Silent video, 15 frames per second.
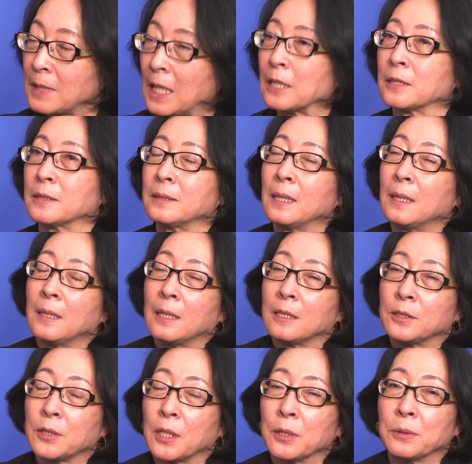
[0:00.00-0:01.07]
Yes.
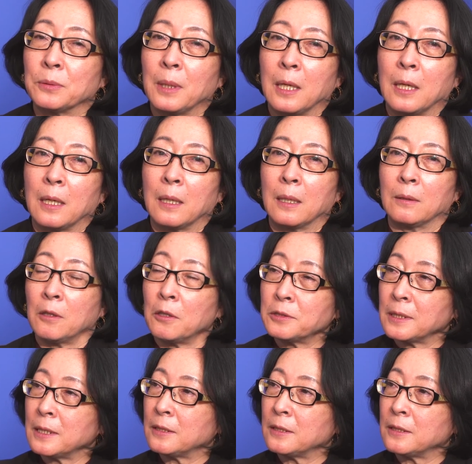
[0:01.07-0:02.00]
So, loss